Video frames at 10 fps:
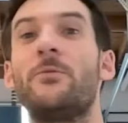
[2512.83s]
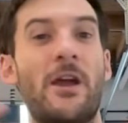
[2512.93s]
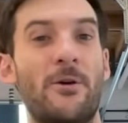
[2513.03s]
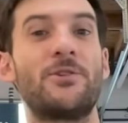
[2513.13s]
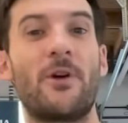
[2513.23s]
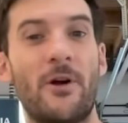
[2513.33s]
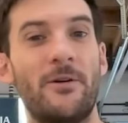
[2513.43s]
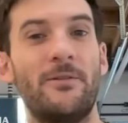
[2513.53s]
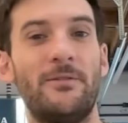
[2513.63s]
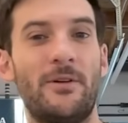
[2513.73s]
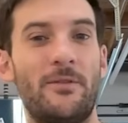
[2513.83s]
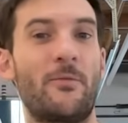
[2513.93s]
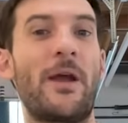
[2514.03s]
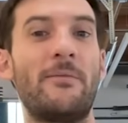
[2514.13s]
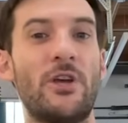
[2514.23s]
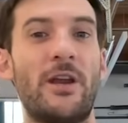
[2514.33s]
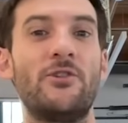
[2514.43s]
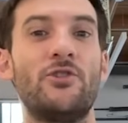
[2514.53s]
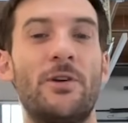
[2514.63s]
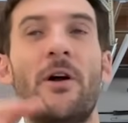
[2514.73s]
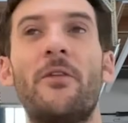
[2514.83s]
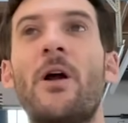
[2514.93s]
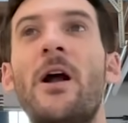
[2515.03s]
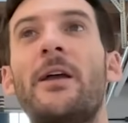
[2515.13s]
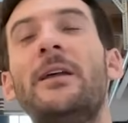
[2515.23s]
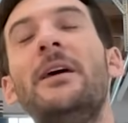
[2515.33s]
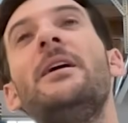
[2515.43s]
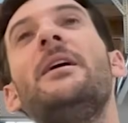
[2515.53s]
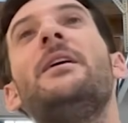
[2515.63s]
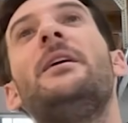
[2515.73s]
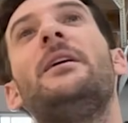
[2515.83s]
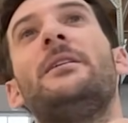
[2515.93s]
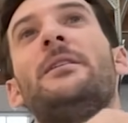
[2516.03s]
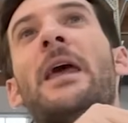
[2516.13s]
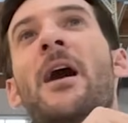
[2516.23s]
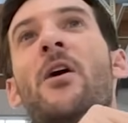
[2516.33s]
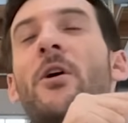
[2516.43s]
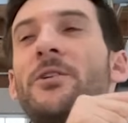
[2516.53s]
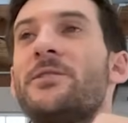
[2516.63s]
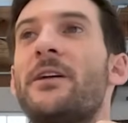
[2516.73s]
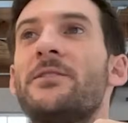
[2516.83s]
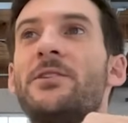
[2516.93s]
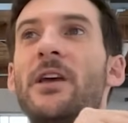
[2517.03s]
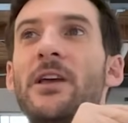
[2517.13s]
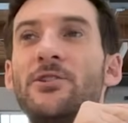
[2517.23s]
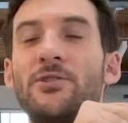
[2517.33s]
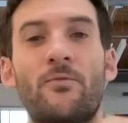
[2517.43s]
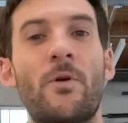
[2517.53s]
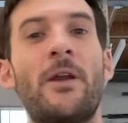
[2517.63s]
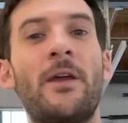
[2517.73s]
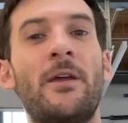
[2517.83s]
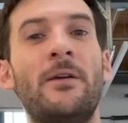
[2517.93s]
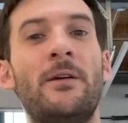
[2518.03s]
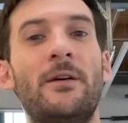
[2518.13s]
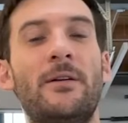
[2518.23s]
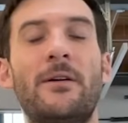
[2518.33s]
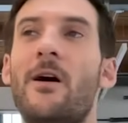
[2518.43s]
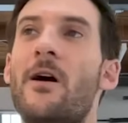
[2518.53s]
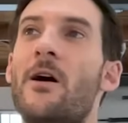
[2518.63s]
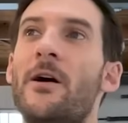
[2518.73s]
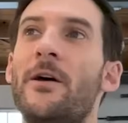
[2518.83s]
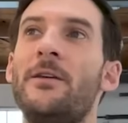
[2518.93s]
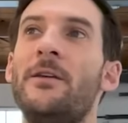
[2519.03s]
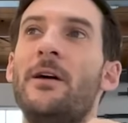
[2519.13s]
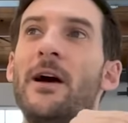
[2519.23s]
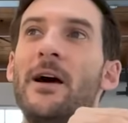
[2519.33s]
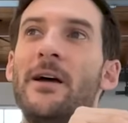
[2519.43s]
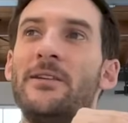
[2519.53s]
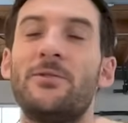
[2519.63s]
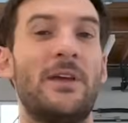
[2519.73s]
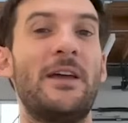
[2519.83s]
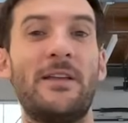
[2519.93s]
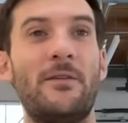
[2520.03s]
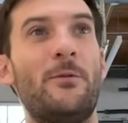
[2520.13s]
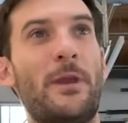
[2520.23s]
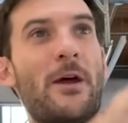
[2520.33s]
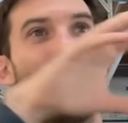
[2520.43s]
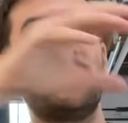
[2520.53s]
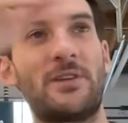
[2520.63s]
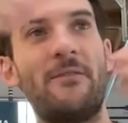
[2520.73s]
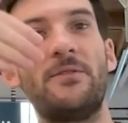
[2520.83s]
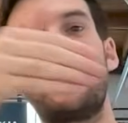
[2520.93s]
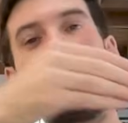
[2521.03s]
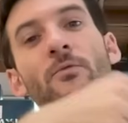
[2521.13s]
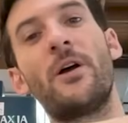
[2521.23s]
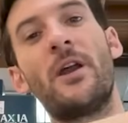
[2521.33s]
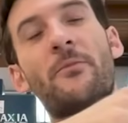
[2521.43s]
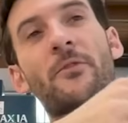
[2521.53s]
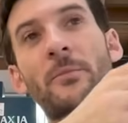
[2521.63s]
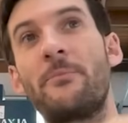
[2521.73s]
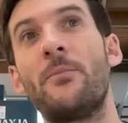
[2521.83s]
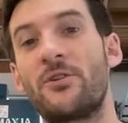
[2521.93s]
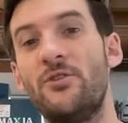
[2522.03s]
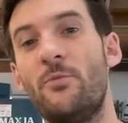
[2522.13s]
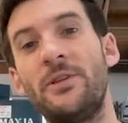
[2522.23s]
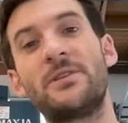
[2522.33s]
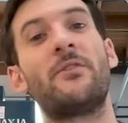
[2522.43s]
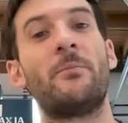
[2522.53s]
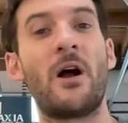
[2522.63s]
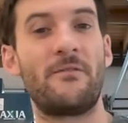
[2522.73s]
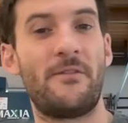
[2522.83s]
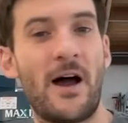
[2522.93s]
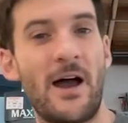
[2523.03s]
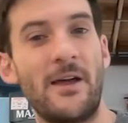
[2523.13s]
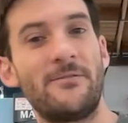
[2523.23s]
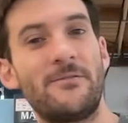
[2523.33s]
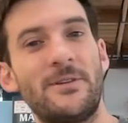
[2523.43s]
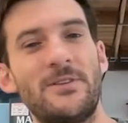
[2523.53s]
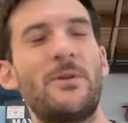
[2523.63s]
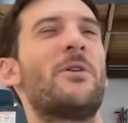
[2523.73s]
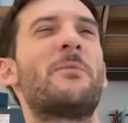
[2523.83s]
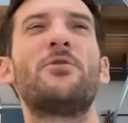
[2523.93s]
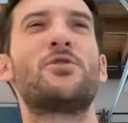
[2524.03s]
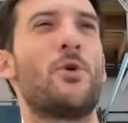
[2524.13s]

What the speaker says: air start the ramjet engine on the rocket. Now our second stage is running on, now we just have this thing run up from, like, Mach 2.7 to Mach 5, because we don't want to push the